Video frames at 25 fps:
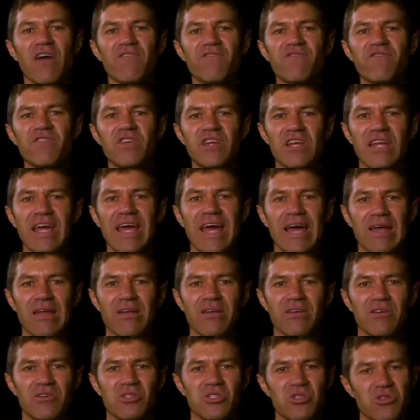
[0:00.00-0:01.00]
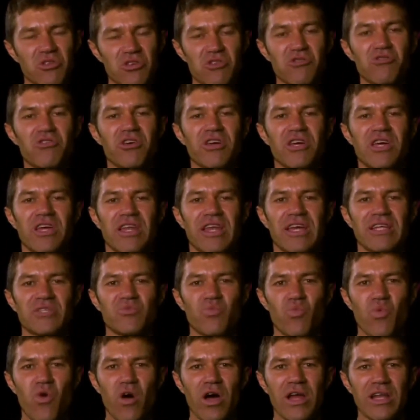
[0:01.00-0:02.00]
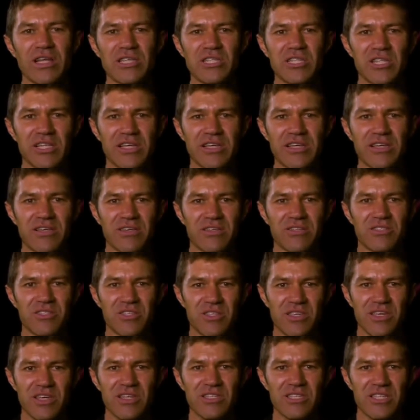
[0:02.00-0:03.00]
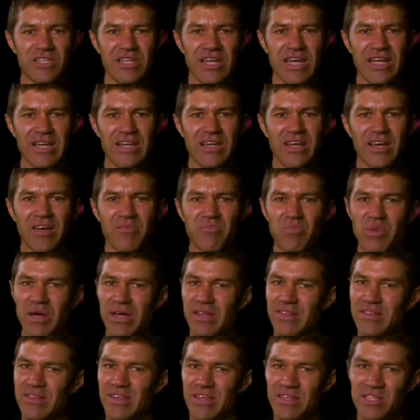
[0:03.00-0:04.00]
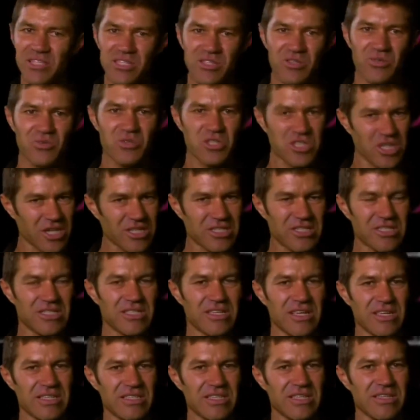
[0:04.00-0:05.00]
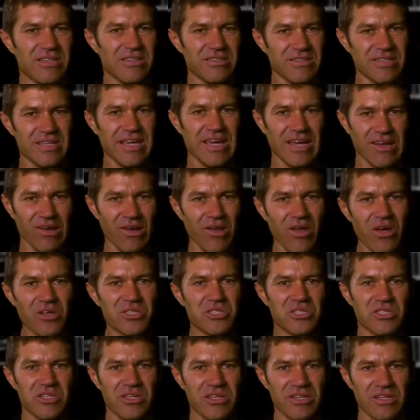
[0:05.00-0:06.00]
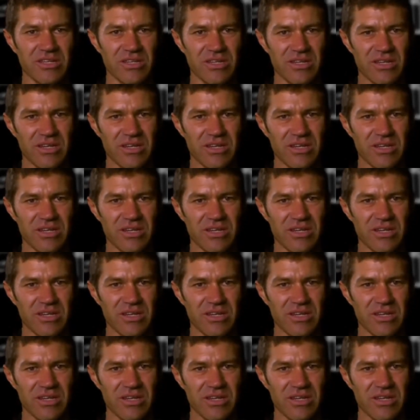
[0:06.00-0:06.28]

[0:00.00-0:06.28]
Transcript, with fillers: are fitted out so that you can connect wirelessly to the internet, but they're still just as easy to get lost in.